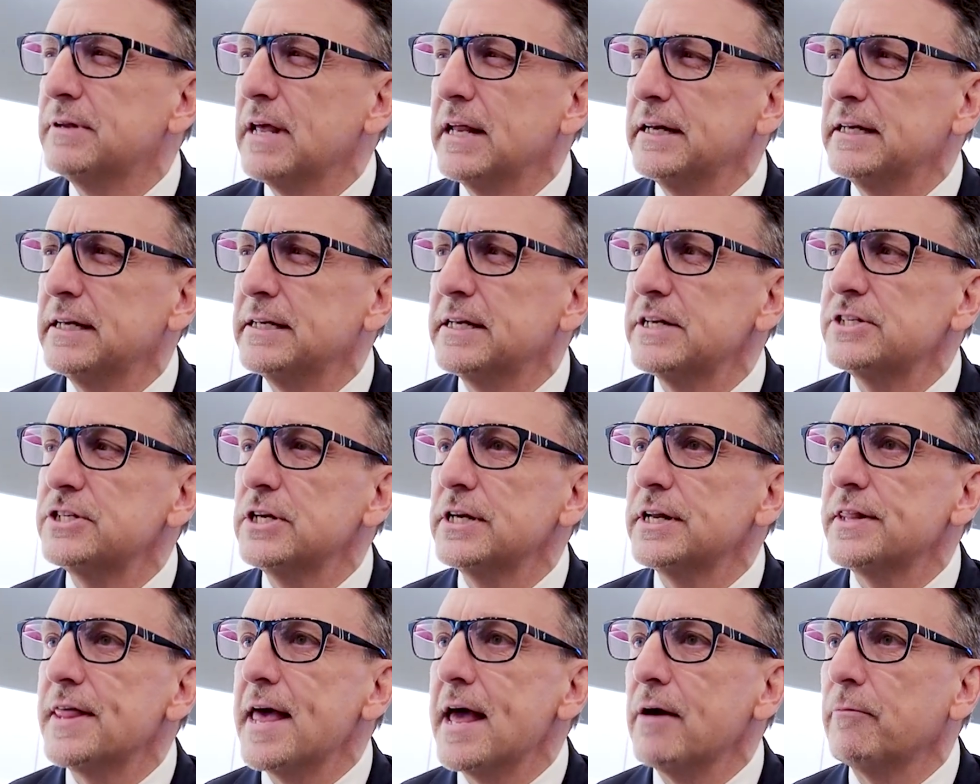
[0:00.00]

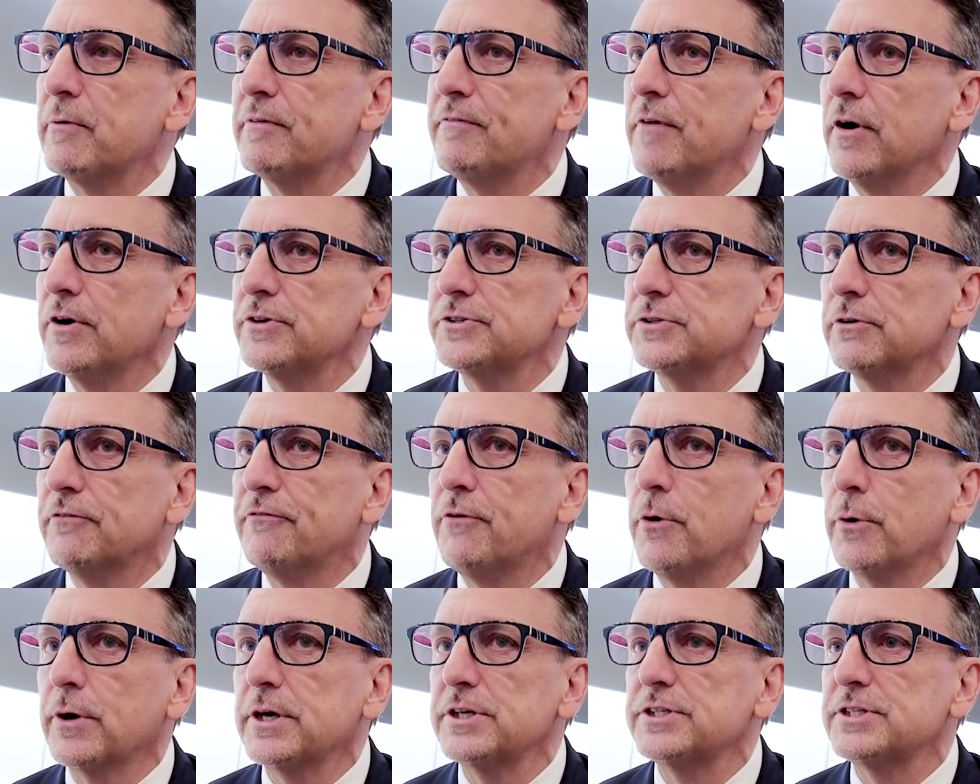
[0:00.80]
addition to that, we've also
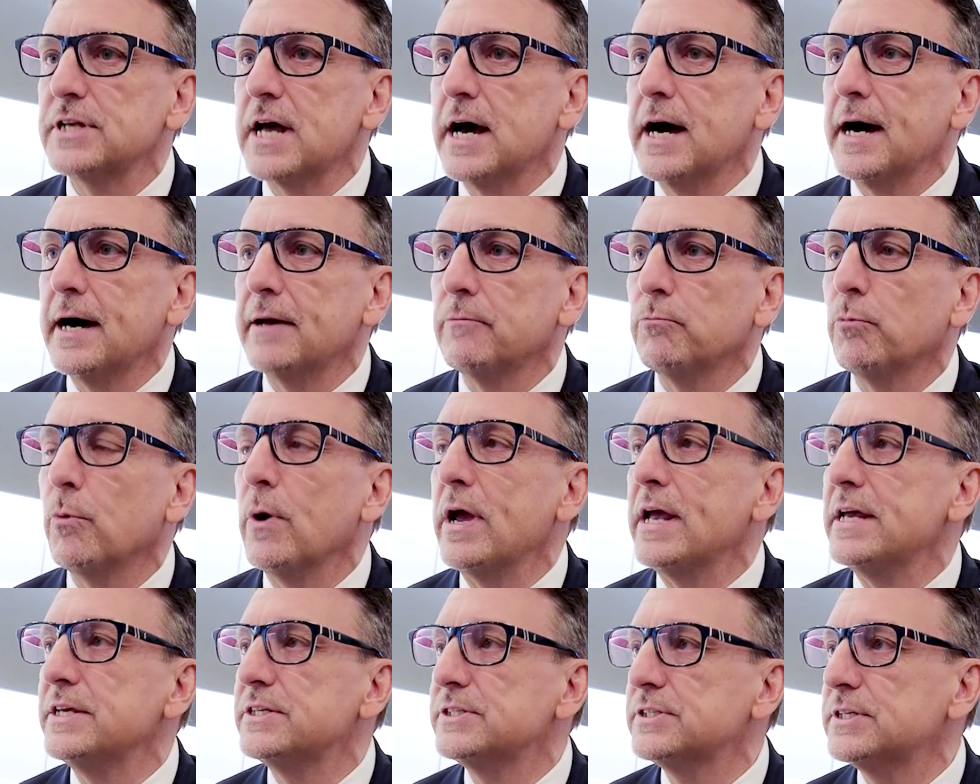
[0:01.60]
focused on
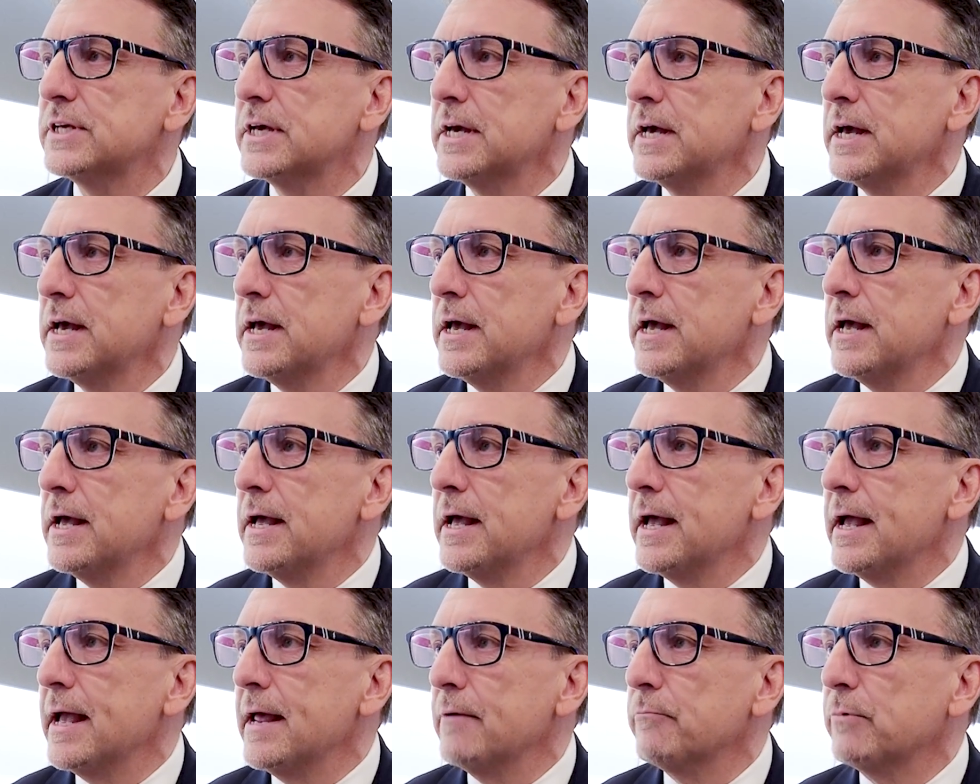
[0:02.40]
waste.
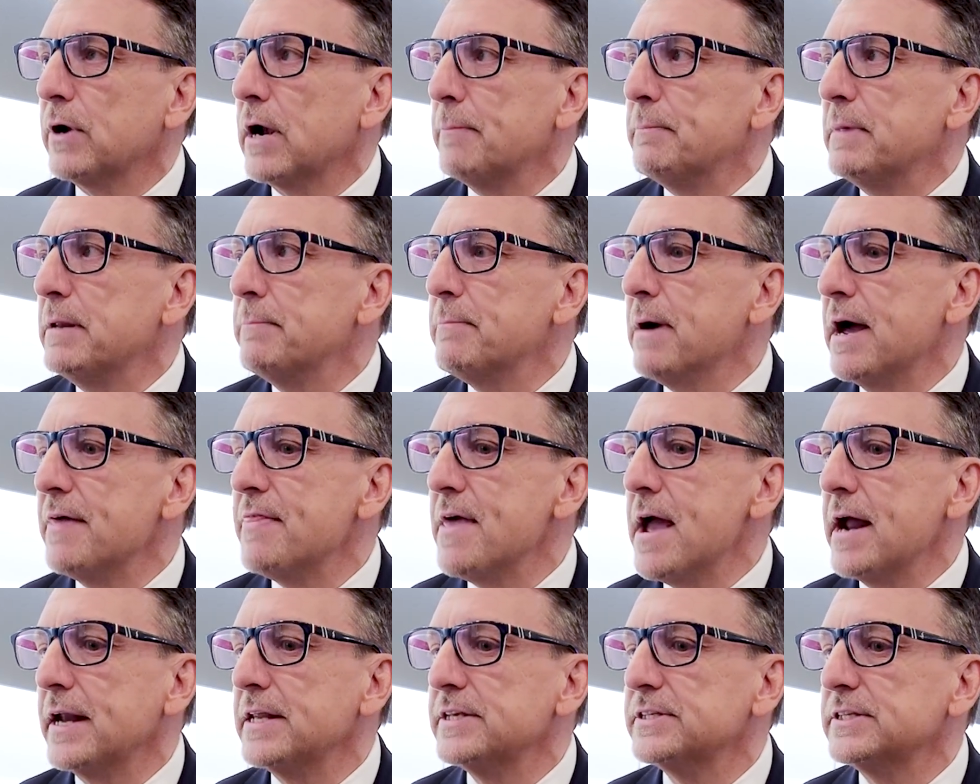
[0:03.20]
And what I mean by
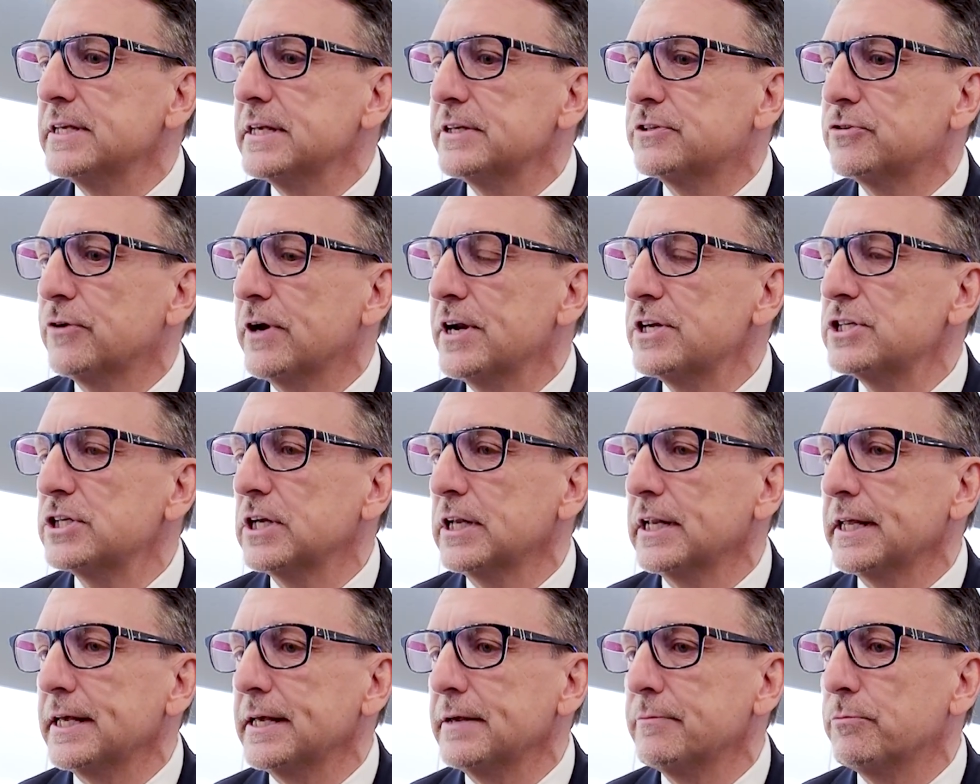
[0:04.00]
that is
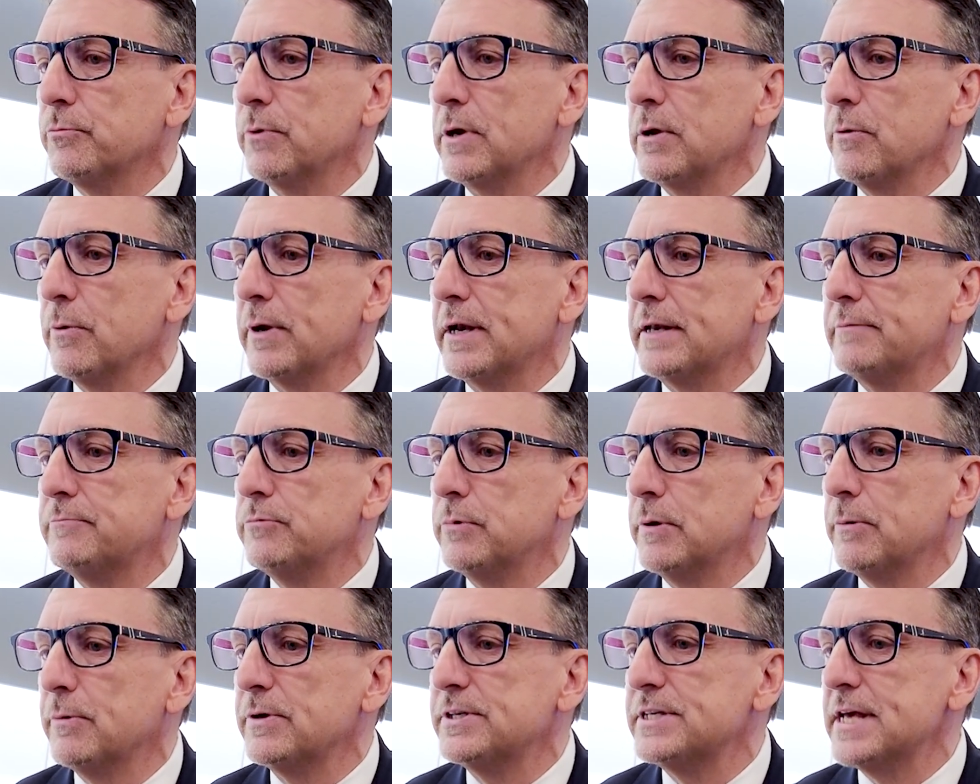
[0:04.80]
traditionally we
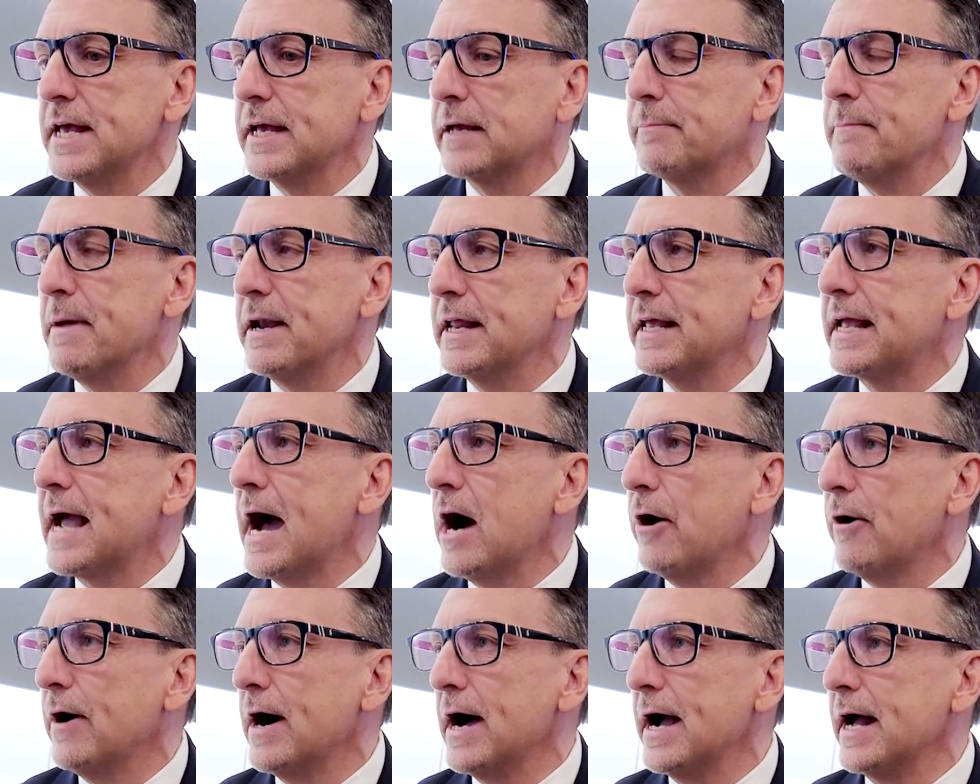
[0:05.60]
would take many
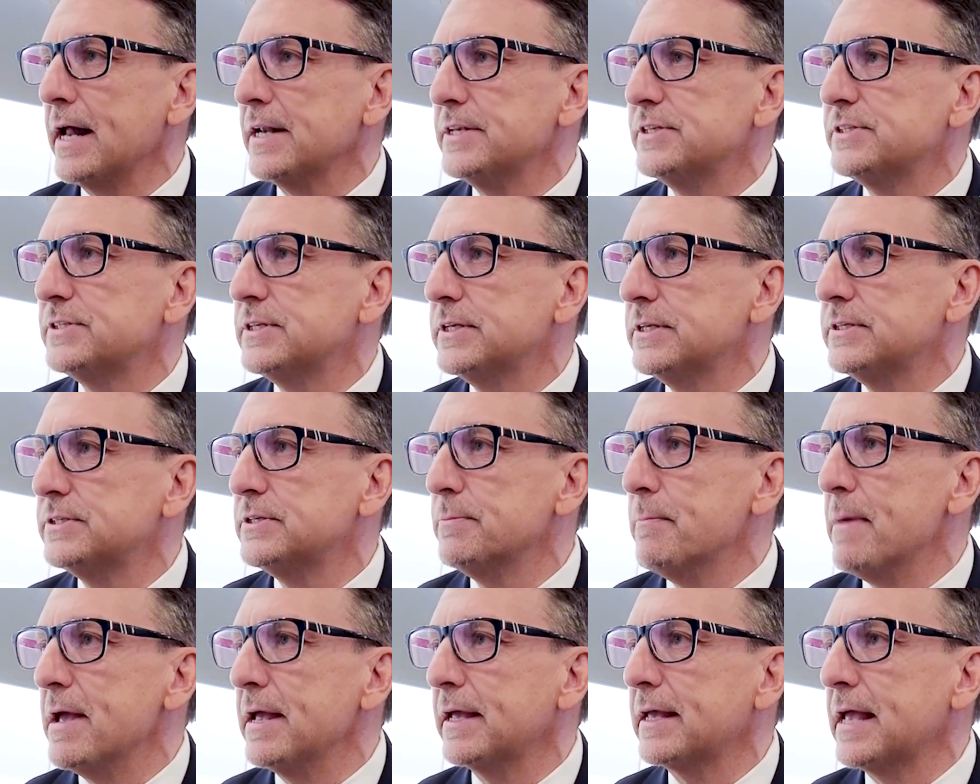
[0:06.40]
cowhides
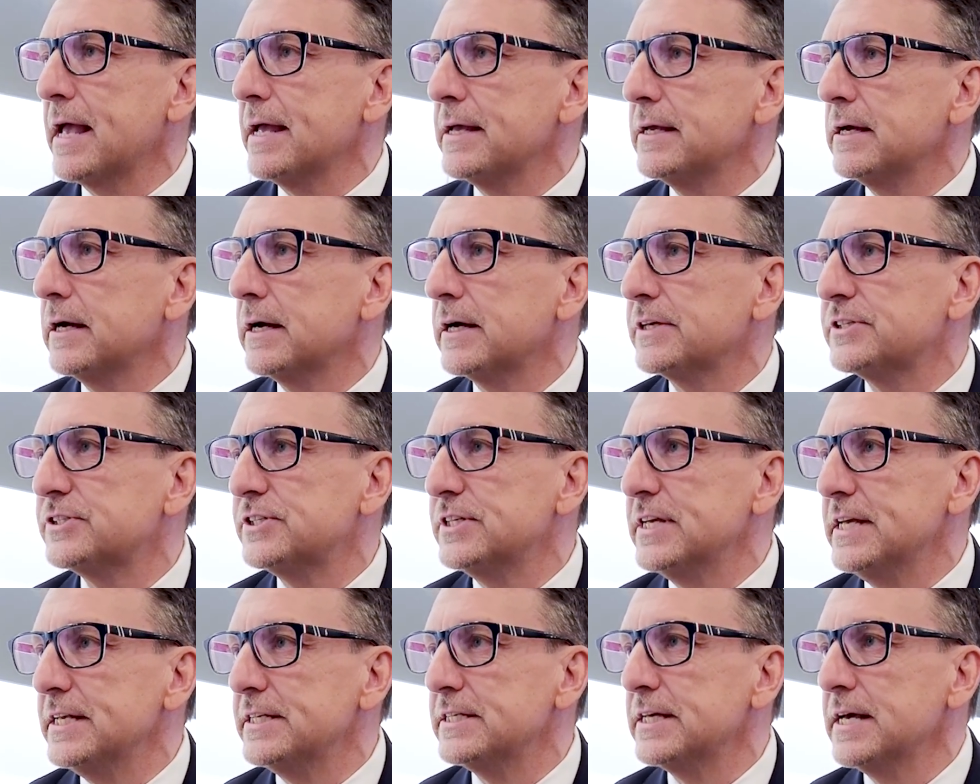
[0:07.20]
to make a
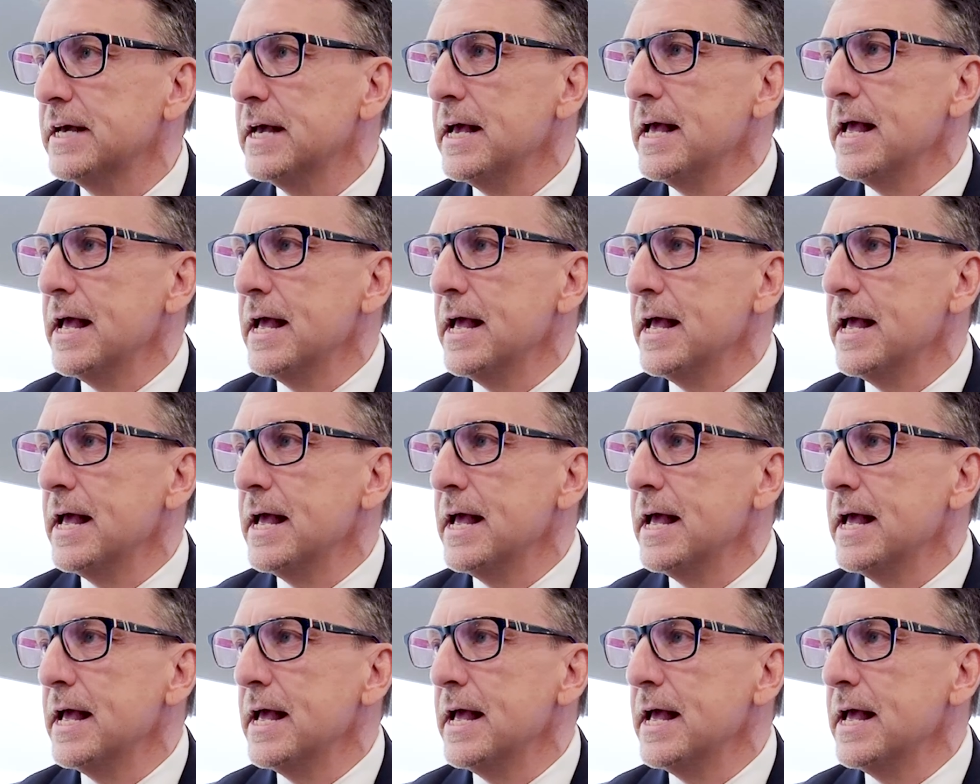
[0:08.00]
seat.